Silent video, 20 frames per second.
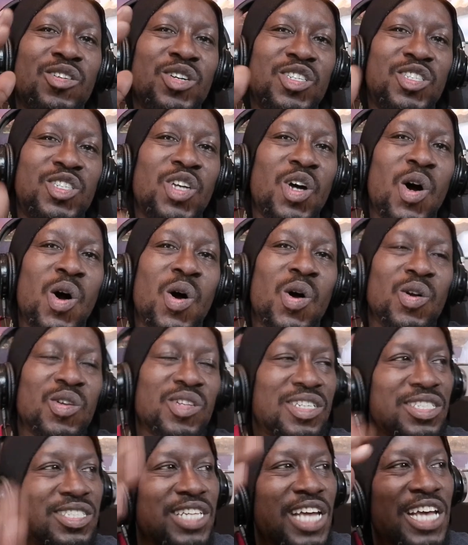a dog.
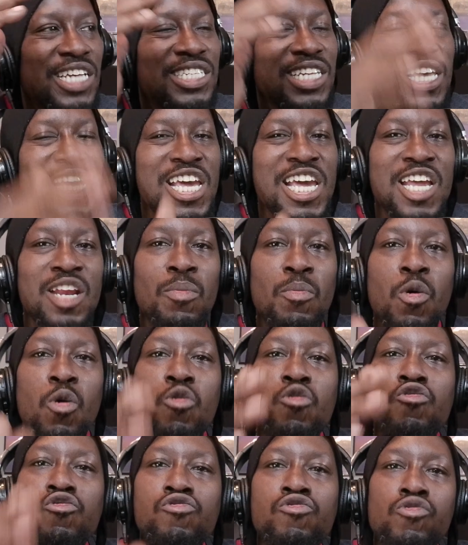That's
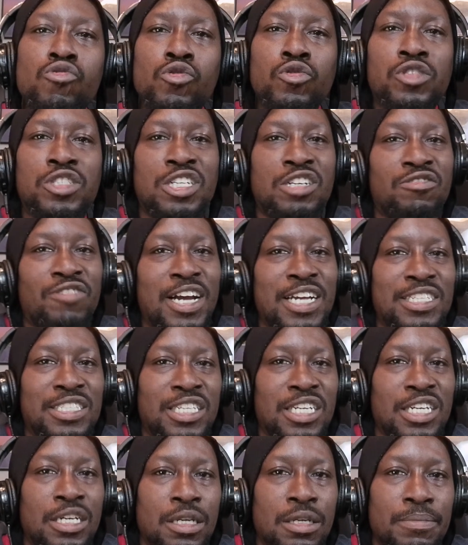animal cruelty right
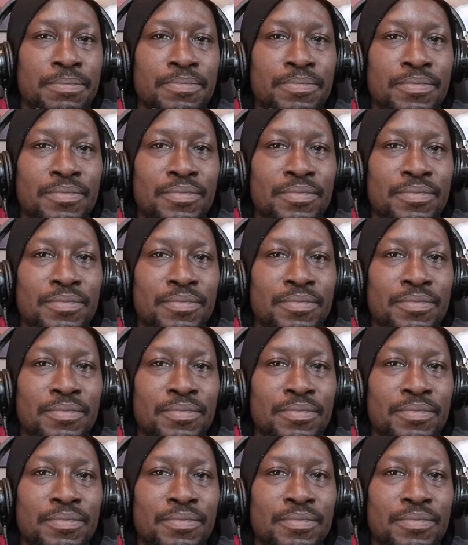there.